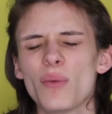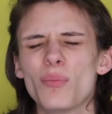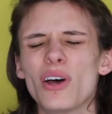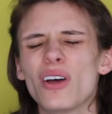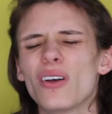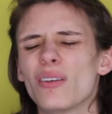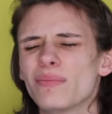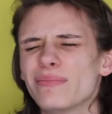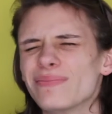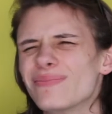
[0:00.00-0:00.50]

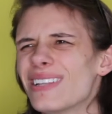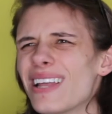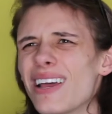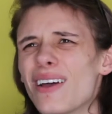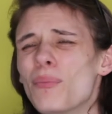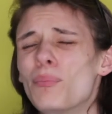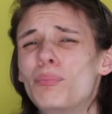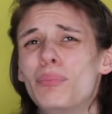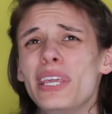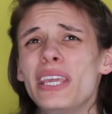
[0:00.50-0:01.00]
but
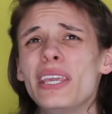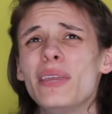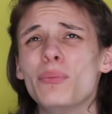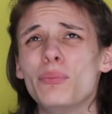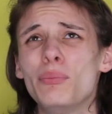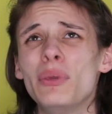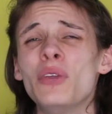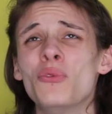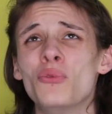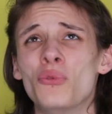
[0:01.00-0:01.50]

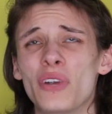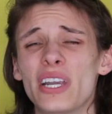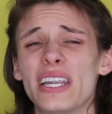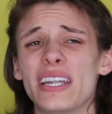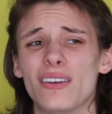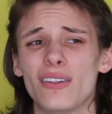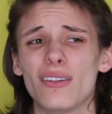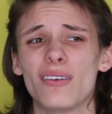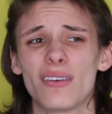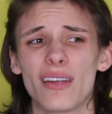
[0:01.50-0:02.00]
be
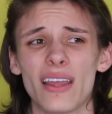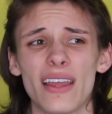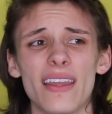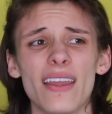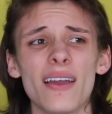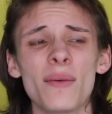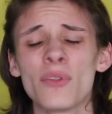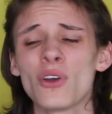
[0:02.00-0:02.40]
real, okay?